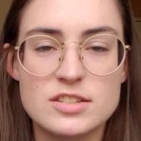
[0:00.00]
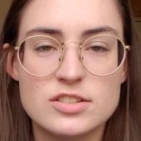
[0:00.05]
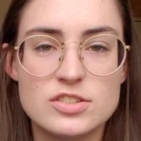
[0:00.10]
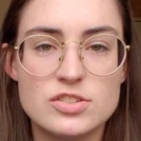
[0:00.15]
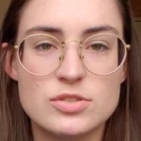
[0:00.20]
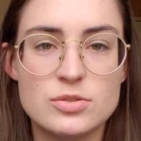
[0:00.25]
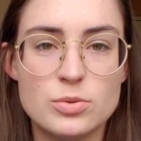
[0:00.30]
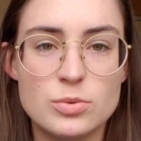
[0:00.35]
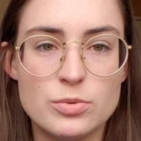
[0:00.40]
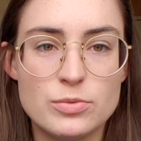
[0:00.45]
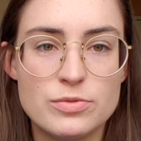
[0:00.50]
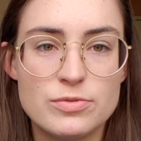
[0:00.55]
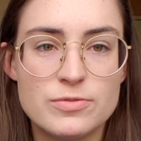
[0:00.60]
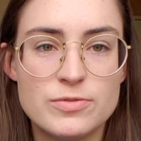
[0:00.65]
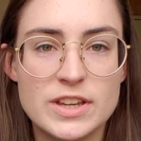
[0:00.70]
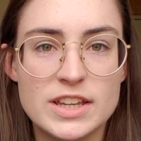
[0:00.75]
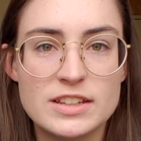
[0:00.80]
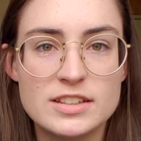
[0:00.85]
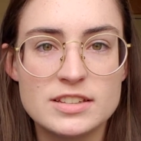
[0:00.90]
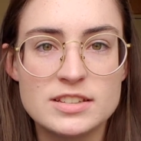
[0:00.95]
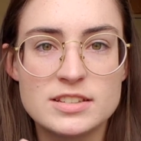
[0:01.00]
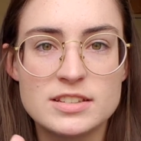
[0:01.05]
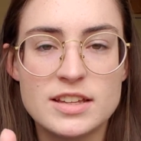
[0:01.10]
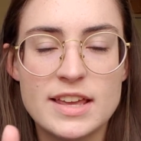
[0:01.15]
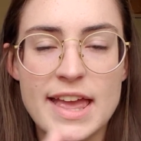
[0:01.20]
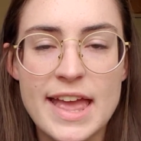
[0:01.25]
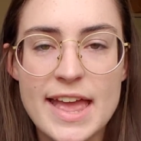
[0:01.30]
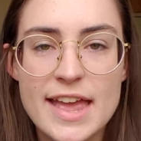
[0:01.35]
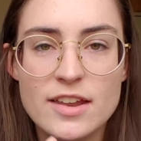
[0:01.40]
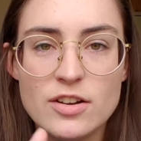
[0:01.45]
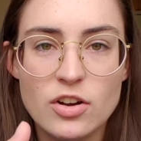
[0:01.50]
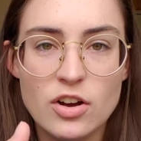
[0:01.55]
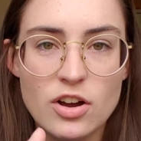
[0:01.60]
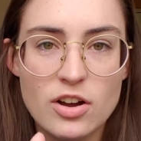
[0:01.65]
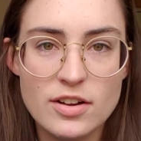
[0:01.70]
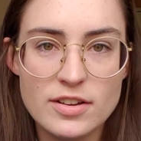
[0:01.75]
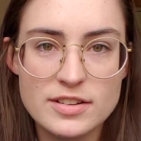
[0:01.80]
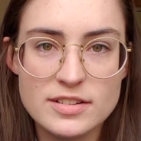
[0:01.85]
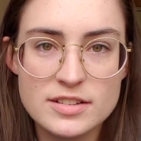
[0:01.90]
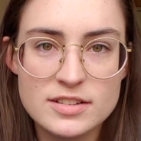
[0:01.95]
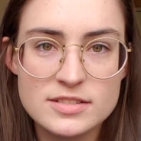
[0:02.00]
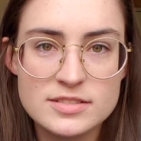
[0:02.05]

to face head on